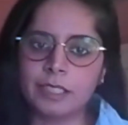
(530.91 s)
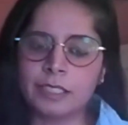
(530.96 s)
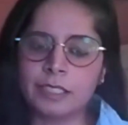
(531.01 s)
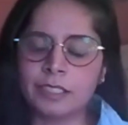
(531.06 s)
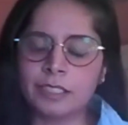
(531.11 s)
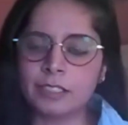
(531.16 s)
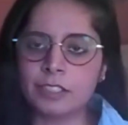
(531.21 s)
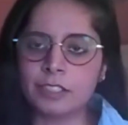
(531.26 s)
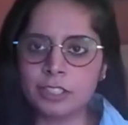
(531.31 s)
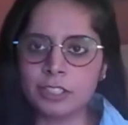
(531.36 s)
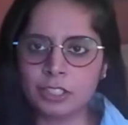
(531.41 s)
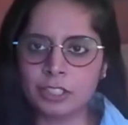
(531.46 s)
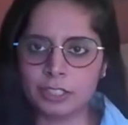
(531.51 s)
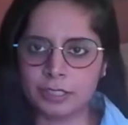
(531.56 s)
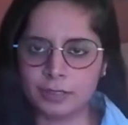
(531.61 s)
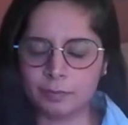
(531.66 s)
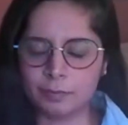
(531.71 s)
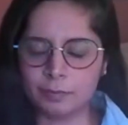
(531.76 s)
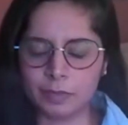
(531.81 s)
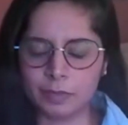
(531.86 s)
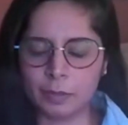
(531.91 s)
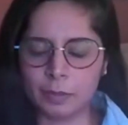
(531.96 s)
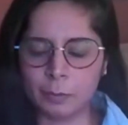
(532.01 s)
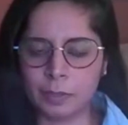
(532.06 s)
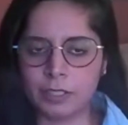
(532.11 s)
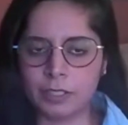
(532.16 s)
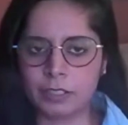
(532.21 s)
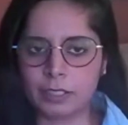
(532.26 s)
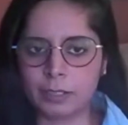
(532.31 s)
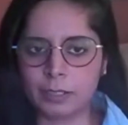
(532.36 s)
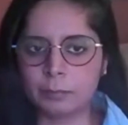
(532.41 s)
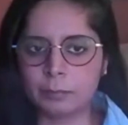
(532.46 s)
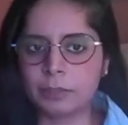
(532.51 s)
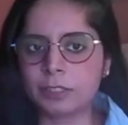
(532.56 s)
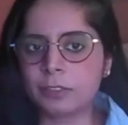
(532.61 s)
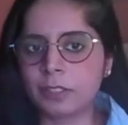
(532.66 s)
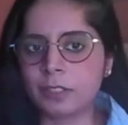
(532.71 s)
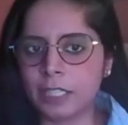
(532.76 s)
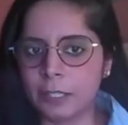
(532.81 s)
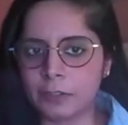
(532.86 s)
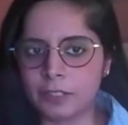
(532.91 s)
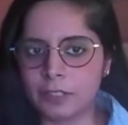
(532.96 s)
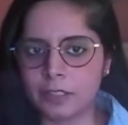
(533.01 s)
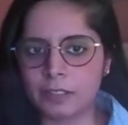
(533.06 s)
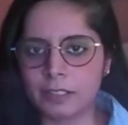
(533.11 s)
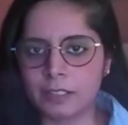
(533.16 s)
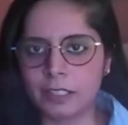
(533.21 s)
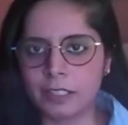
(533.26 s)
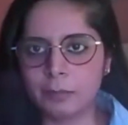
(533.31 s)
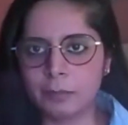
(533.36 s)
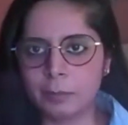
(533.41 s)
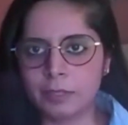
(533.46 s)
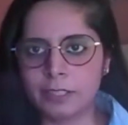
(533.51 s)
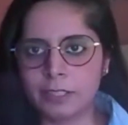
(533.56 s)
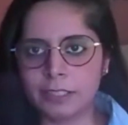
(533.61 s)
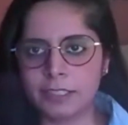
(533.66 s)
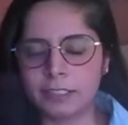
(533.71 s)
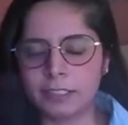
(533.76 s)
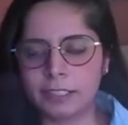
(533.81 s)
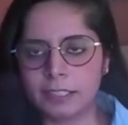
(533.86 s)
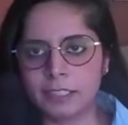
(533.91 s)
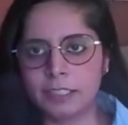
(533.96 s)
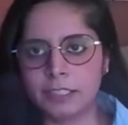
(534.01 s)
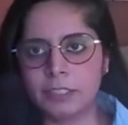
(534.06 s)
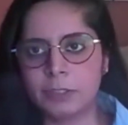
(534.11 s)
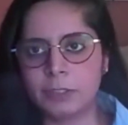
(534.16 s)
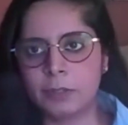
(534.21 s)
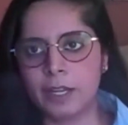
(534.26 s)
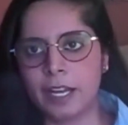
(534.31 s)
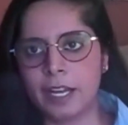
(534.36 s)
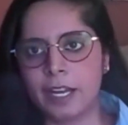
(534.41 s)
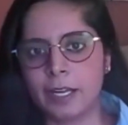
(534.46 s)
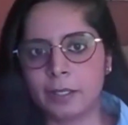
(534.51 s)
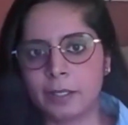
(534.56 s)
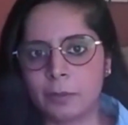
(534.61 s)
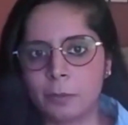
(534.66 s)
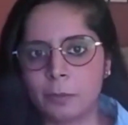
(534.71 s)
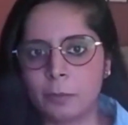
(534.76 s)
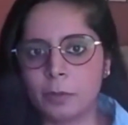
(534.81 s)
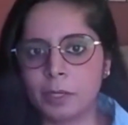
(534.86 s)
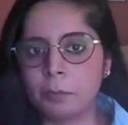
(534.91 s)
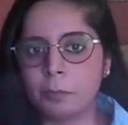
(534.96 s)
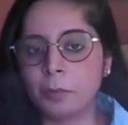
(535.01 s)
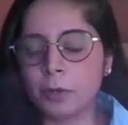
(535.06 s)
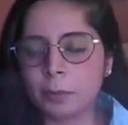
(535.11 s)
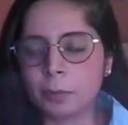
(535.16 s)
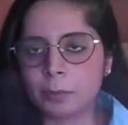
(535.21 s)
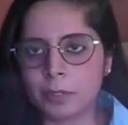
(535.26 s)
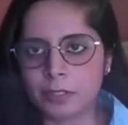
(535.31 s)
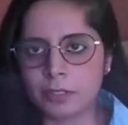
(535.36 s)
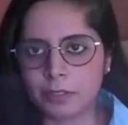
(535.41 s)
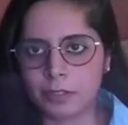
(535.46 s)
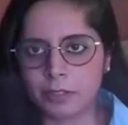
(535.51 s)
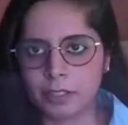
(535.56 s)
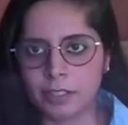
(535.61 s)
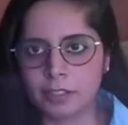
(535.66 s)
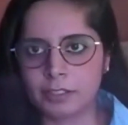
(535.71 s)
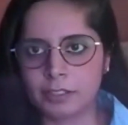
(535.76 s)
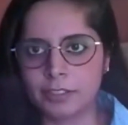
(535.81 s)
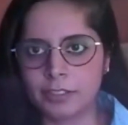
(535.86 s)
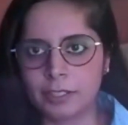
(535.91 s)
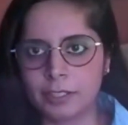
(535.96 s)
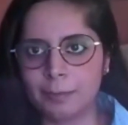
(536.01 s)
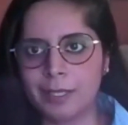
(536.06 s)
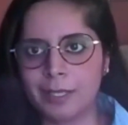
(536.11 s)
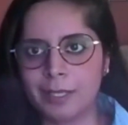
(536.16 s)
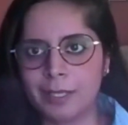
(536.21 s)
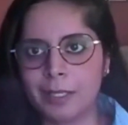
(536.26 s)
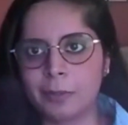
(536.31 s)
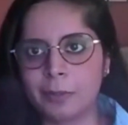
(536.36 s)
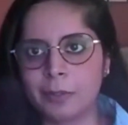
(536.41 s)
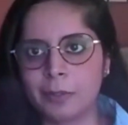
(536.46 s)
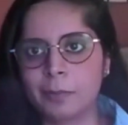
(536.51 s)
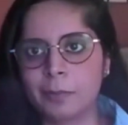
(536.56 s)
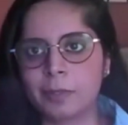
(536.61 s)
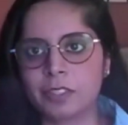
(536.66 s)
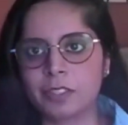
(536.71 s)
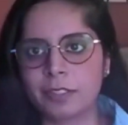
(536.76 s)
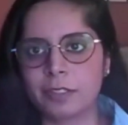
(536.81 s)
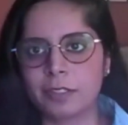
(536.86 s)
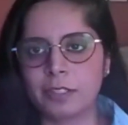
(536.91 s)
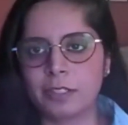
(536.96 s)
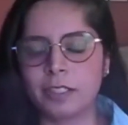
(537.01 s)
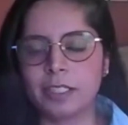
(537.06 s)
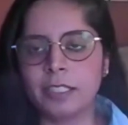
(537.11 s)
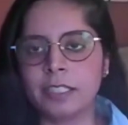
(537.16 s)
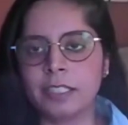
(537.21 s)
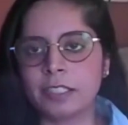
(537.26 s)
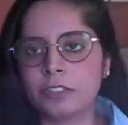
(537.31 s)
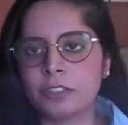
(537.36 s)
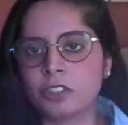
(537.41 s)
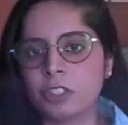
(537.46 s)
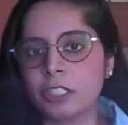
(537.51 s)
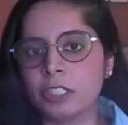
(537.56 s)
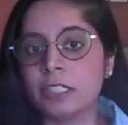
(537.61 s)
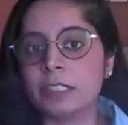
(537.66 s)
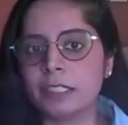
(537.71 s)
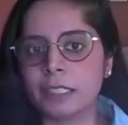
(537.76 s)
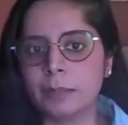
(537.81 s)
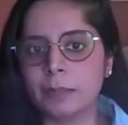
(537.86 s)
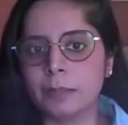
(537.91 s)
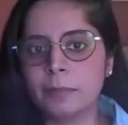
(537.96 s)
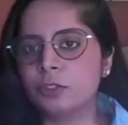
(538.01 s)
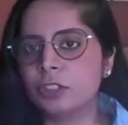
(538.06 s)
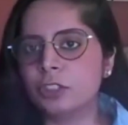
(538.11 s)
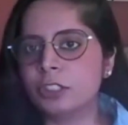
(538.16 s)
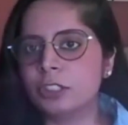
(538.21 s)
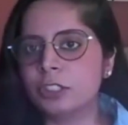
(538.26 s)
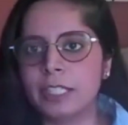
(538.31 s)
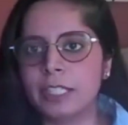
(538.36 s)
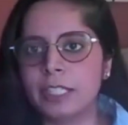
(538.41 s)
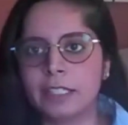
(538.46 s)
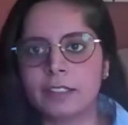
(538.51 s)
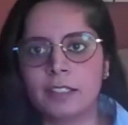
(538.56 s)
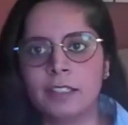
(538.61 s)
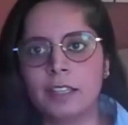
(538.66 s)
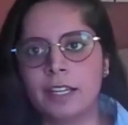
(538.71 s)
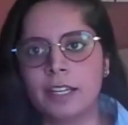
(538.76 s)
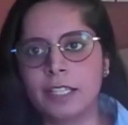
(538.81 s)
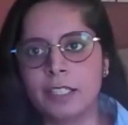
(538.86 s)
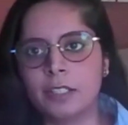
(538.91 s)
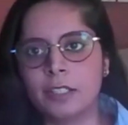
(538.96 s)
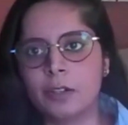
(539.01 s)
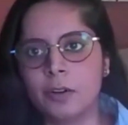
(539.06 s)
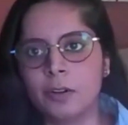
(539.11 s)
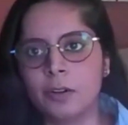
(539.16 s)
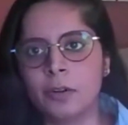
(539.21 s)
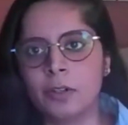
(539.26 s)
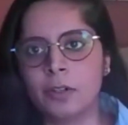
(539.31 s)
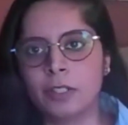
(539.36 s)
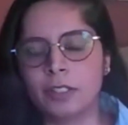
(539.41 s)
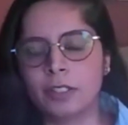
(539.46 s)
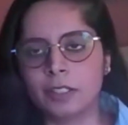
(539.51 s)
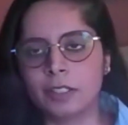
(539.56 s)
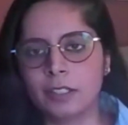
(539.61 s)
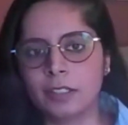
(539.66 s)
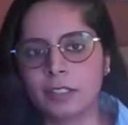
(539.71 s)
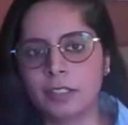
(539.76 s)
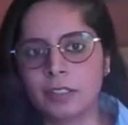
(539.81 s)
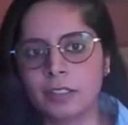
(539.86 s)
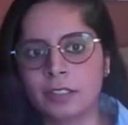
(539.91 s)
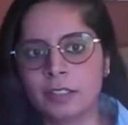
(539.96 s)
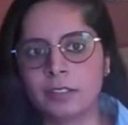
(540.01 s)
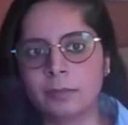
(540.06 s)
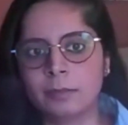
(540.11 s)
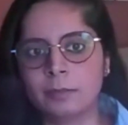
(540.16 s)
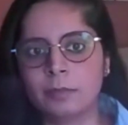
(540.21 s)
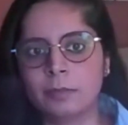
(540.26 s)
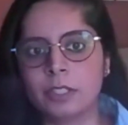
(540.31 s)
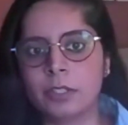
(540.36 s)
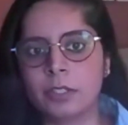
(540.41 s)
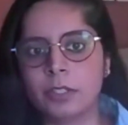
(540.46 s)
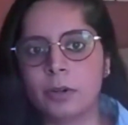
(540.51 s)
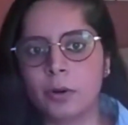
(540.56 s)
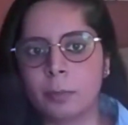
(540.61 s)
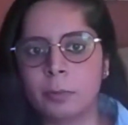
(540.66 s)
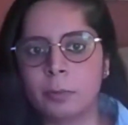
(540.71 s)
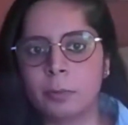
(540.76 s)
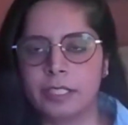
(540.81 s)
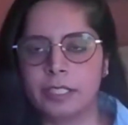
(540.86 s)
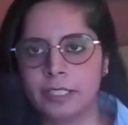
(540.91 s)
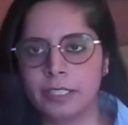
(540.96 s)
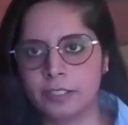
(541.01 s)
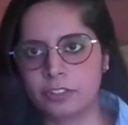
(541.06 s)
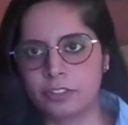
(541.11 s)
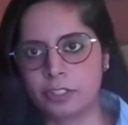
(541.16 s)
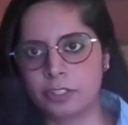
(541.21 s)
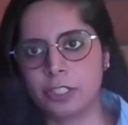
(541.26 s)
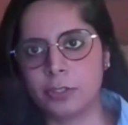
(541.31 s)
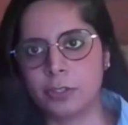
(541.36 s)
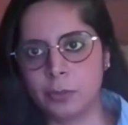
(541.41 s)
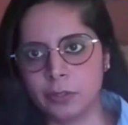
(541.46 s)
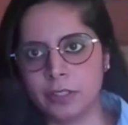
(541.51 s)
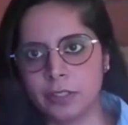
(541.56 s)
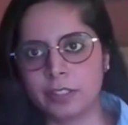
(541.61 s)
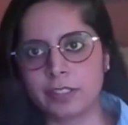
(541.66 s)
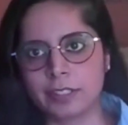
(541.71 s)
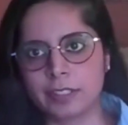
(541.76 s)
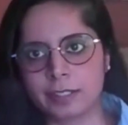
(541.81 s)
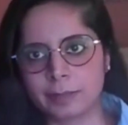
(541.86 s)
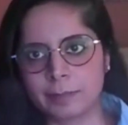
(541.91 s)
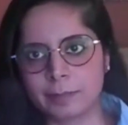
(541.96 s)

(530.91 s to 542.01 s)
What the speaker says: In addition, when it comes to cloud sustainability, they need to add one more persona to their playbook, which is the ESG teams, just to get aligned on the corporate ESG goals.